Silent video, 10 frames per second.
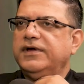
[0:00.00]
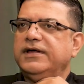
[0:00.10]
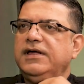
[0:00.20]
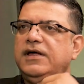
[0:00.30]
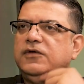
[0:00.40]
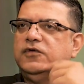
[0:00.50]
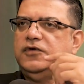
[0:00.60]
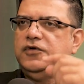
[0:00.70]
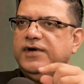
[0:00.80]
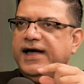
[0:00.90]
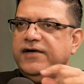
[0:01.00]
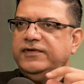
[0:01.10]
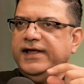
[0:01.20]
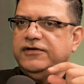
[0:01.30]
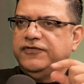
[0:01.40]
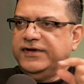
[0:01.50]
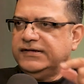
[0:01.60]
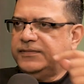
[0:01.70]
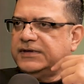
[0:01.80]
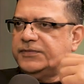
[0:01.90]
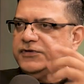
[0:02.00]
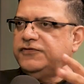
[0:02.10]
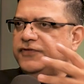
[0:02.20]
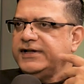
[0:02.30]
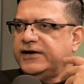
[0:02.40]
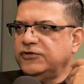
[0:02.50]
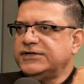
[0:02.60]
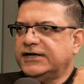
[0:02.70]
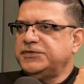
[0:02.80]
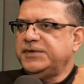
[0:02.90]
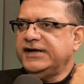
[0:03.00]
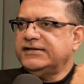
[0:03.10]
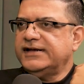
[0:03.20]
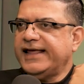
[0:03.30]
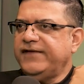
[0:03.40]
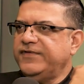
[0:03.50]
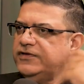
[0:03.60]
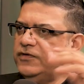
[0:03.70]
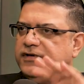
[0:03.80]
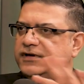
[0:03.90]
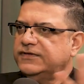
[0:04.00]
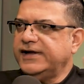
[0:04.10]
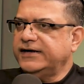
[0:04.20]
Okay. So do you have like a fixed subscription fee that you charge me as an investor, or is